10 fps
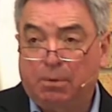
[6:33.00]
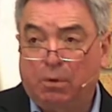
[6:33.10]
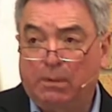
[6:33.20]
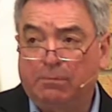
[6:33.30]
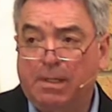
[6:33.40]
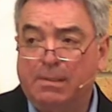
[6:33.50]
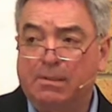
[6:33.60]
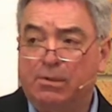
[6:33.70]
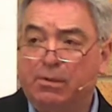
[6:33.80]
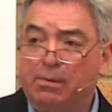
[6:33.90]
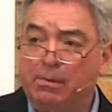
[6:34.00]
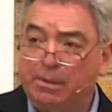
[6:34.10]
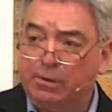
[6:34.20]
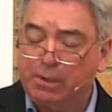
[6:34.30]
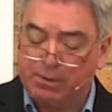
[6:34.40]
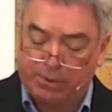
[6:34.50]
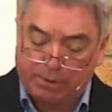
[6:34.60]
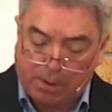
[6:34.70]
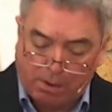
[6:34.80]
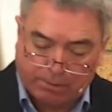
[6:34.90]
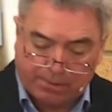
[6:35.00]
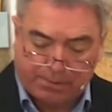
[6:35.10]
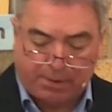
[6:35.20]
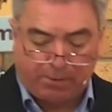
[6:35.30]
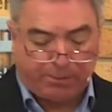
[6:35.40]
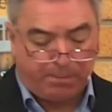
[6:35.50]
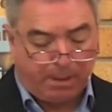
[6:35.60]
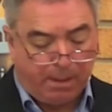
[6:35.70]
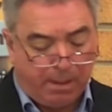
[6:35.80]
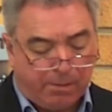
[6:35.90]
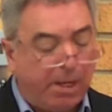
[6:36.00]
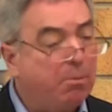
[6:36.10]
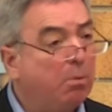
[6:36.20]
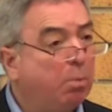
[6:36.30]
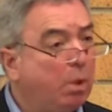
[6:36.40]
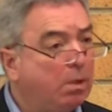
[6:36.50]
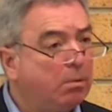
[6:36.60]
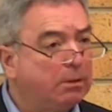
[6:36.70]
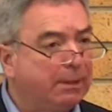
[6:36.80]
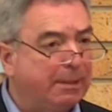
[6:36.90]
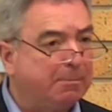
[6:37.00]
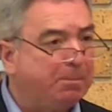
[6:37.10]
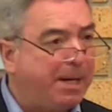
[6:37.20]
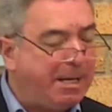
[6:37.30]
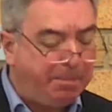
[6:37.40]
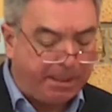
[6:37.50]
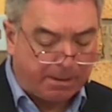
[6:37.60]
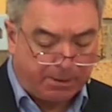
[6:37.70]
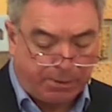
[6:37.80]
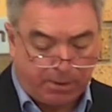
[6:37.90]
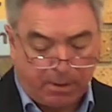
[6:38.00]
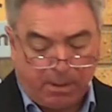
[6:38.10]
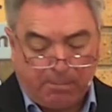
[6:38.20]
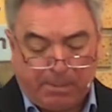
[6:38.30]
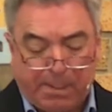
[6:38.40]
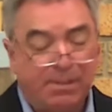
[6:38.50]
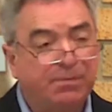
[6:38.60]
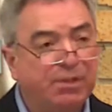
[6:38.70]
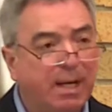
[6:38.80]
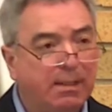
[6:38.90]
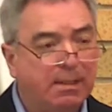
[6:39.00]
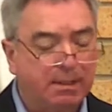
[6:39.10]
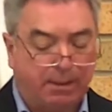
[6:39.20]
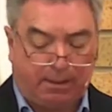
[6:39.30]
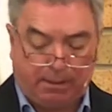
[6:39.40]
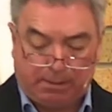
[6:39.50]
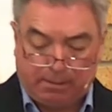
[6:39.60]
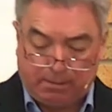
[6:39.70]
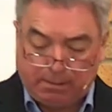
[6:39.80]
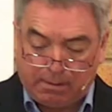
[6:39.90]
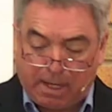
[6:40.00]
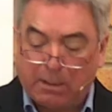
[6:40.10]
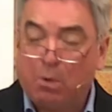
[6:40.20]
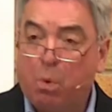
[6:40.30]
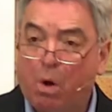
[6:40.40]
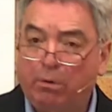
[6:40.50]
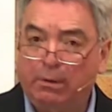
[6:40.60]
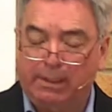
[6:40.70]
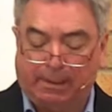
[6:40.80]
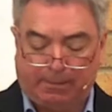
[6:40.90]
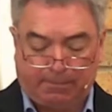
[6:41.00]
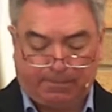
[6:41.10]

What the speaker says: Paul, in writing to the church at Corinth, told them they were worldly and babyish because of jealousy and quarreling.